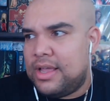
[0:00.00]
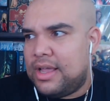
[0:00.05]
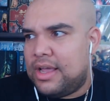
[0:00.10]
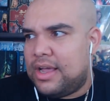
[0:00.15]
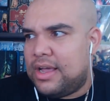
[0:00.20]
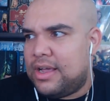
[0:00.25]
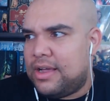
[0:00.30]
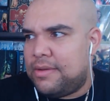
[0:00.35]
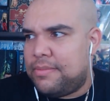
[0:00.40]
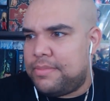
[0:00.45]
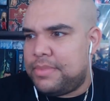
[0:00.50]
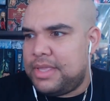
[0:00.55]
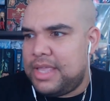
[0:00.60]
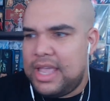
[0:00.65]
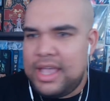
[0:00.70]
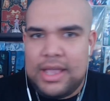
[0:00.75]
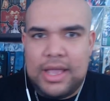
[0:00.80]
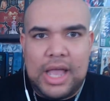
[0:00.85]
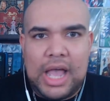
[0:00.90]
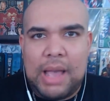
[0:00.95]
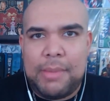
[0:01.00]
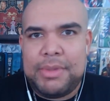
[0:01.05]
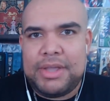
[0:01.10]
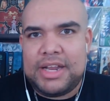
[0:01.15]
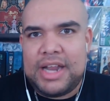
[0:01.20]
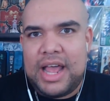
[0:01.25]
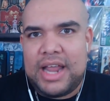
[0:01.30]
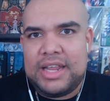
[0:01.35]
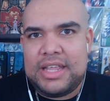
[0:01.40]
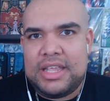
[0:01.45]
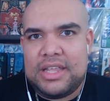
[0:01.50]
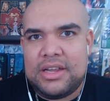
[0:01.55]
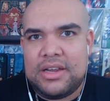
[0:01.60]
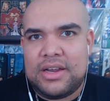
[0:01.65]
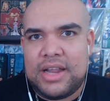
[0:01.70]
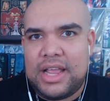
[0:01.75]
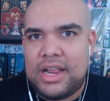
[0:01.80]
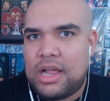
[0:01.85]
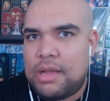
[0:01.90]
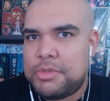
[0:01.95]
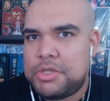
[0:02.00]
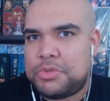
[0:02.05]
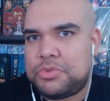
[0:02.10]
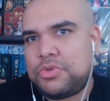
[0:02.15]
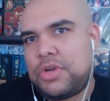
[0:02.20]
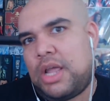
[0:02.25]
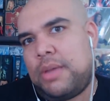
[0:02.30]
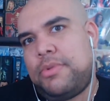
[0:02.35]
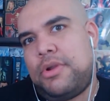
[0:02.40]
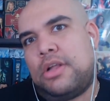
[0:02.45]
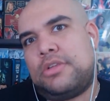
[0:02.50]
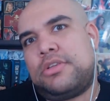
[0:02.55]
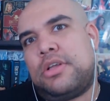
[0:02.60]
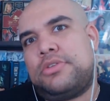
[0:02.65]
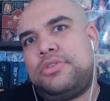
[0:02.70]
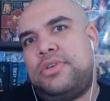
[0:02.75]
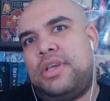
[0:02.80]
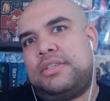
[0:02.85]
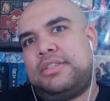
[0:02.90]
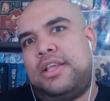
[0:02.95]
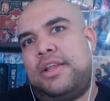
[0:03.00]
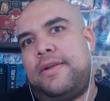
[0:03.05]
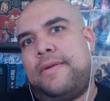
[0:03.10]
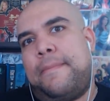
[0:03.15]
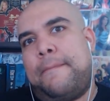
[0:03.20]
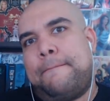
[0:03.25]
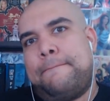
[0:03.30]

Yeah, I'm gonna get out of here. Like, comment, subscribe, and I'll talk to you guys later.